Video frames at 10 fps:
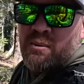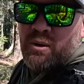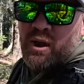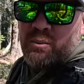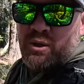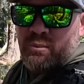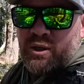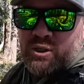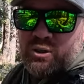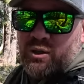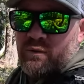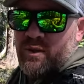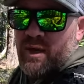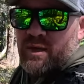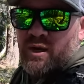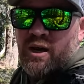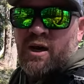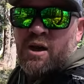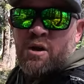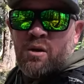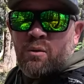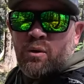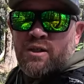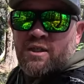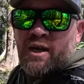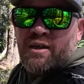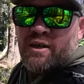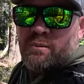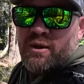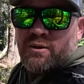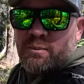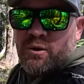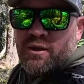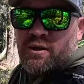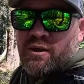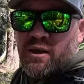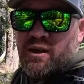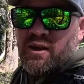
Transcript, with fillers: But I'll put a picture of that uh, wood sign that he made. It was pretty good.